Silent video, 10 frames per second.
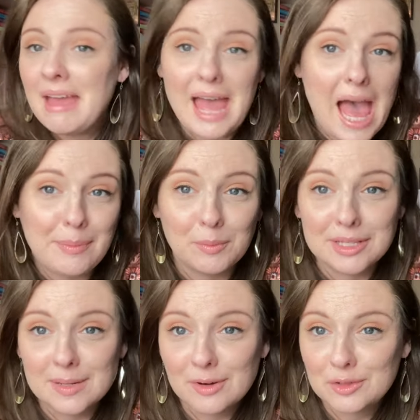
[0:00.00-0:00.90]
Happened One
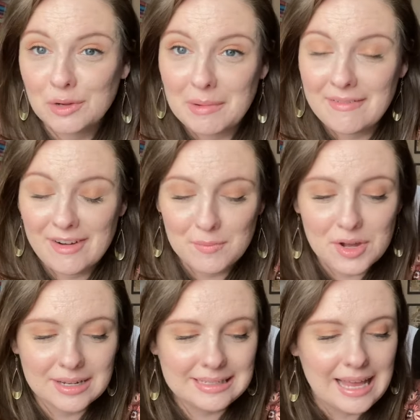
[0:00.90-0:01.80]
Summer is one of my favorite
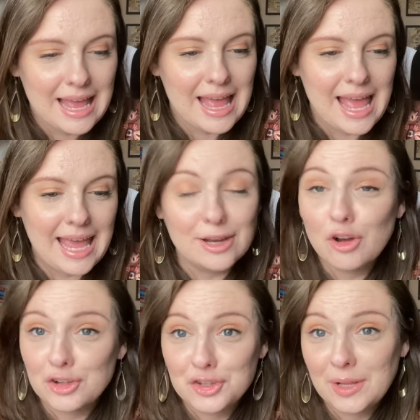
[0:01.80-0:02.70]
books, and
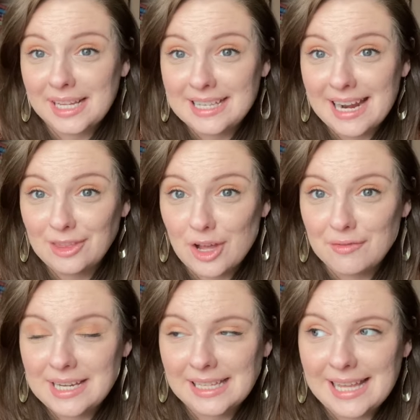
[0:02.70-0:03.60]
also, like I said, I
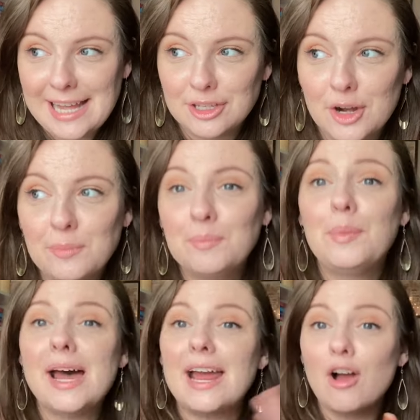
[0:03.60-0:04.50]
love Ted Lasso.
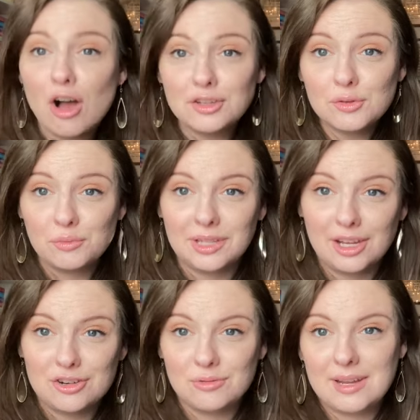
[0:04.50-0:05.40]
But I also really
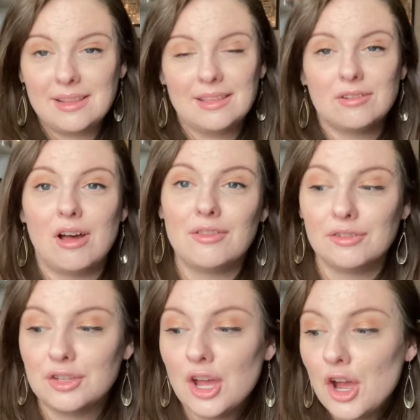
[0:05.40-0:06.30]
enjoyed this
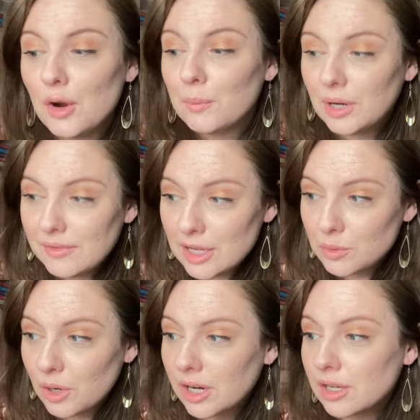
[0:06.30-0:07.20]
author's previous
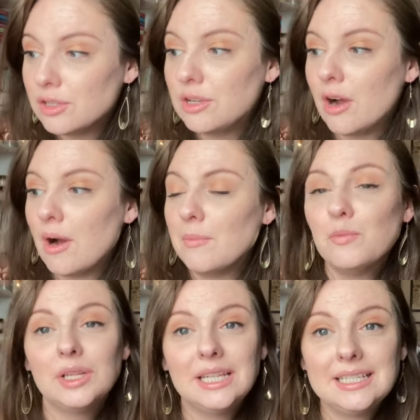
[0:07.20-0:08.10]
work, so I'm
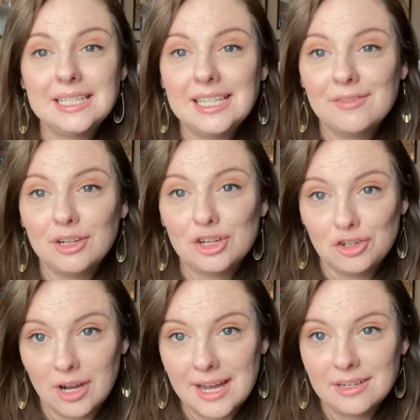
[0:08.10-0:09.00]
willing to give it a
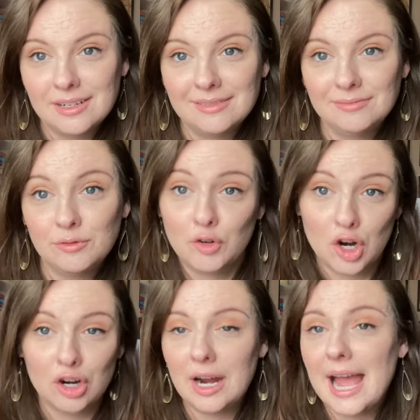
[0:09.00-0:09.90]
shot for
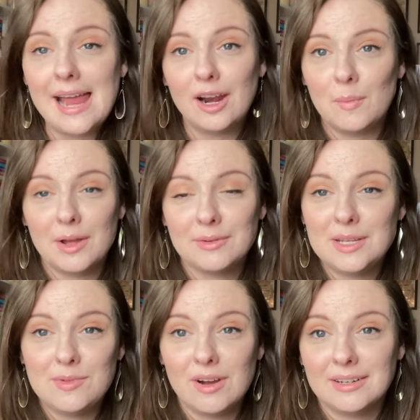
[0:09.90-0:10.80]
her. I had it on my
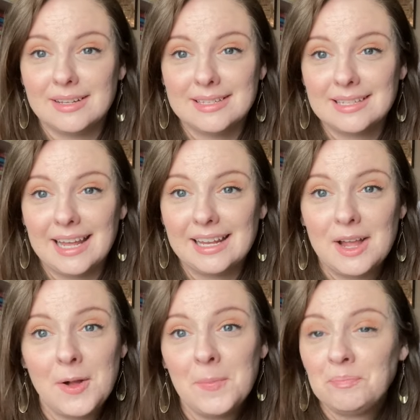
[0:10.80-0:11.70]
T B R since, like,
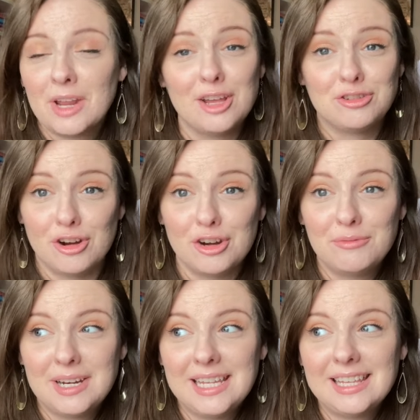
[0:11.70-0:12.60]
I started
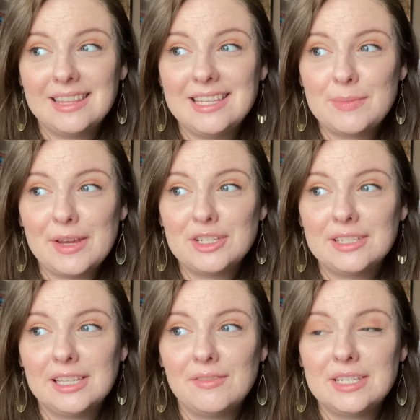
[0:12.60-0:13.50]
reading The Spanish
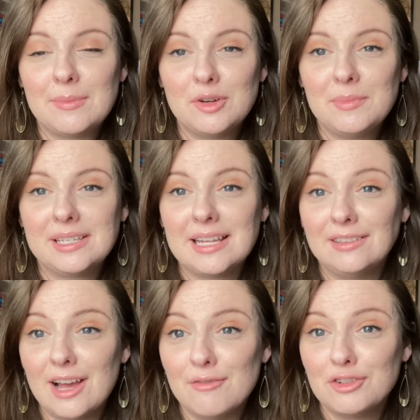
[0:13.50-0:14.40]
Love Deception, because I
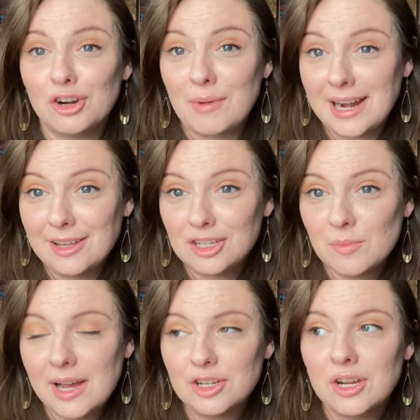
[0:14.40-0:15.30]
loved her writing so
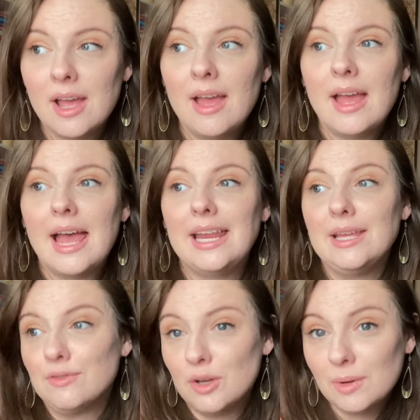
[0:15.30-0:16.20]
much. And
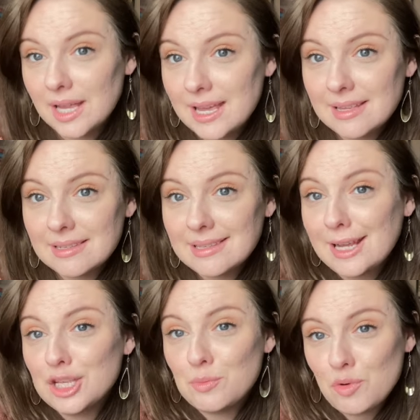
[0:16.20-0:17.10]
even though it is like
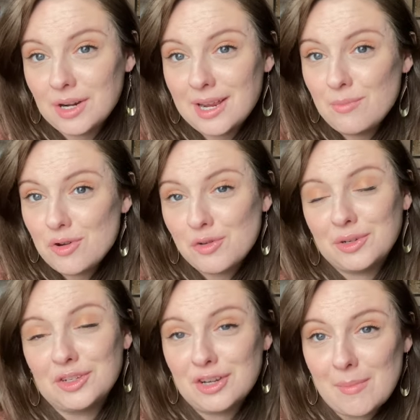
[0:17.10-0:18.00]
a sporty book,
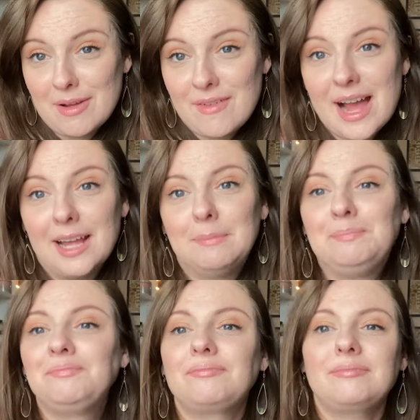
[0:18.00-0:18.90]
which is not my vibe,
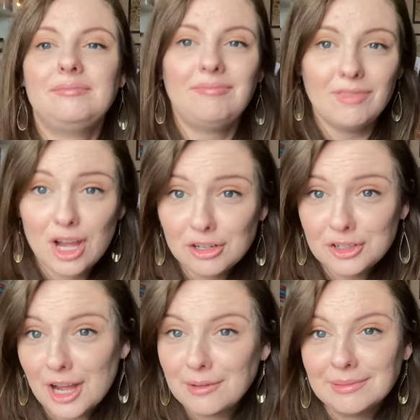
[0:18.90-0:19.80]
I'll,
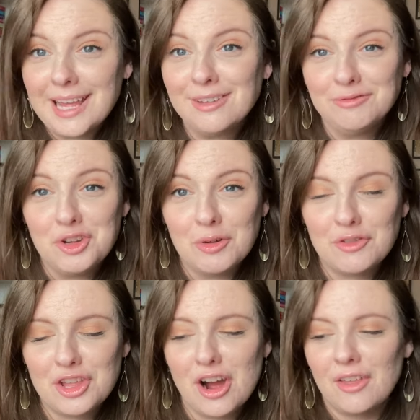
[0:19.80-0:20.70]
I'll like do it
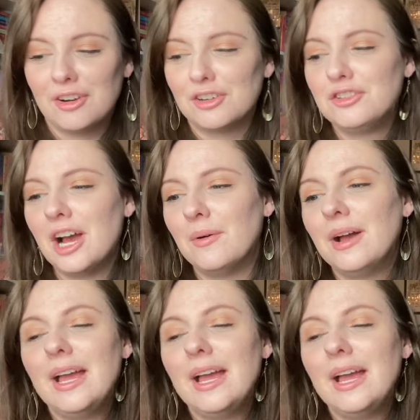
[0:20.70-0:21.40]
for the author. So